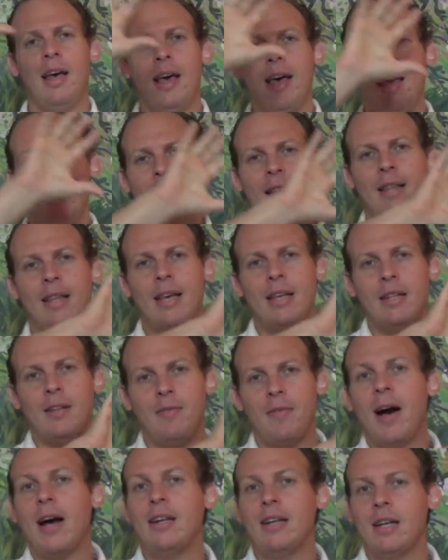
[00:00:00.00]
and then the
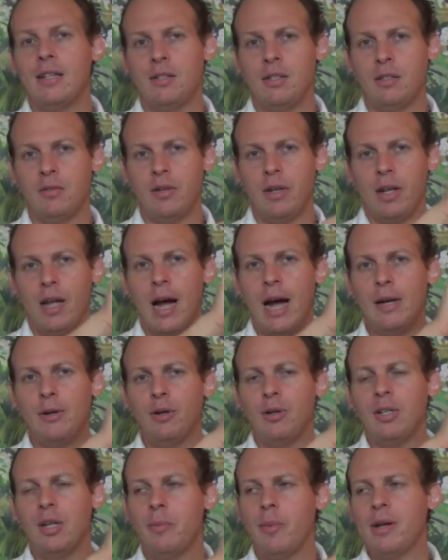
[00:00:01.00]
finances, right? How are
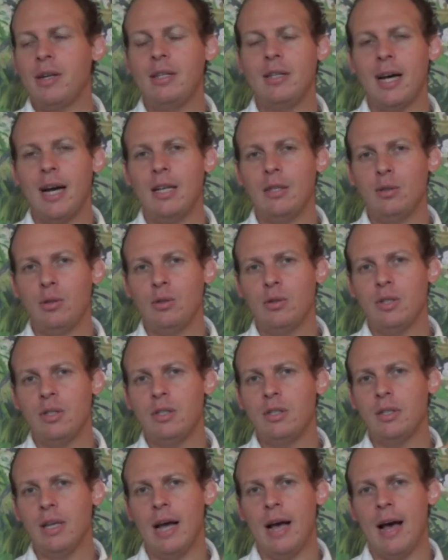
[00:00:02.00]
you going to monetize all
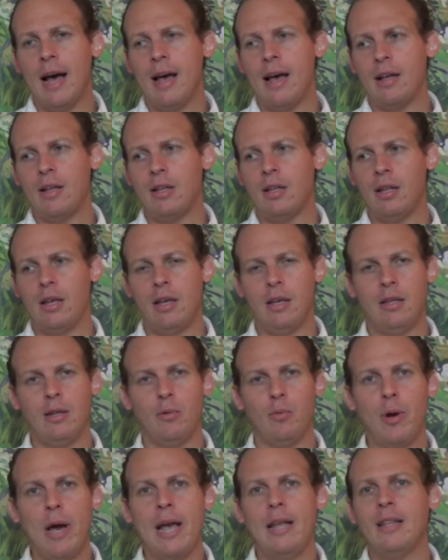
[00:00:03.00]
this in a
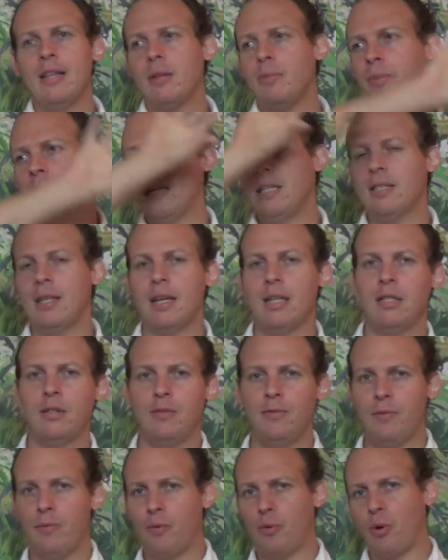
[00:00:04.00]
way that makes sense
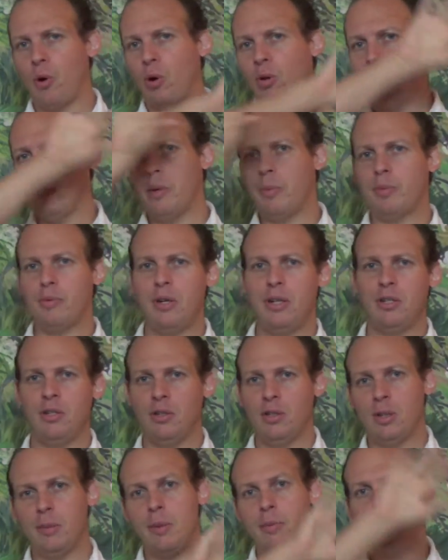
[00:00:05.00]
for all the
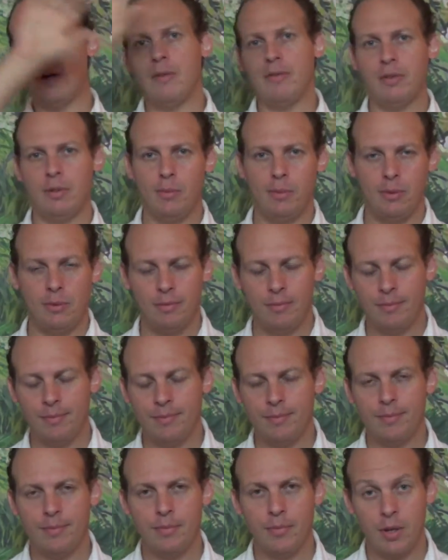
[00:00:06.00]
operations to be profitable?
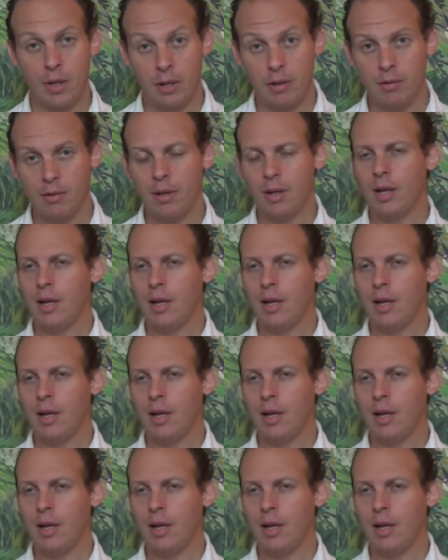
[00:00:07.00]
Okay?